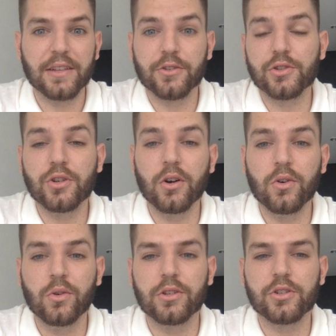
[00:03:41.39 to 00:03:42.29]
and there's
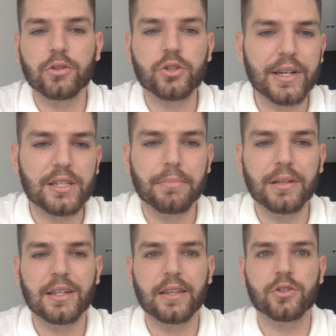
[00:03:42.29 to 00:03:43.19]
no traceability.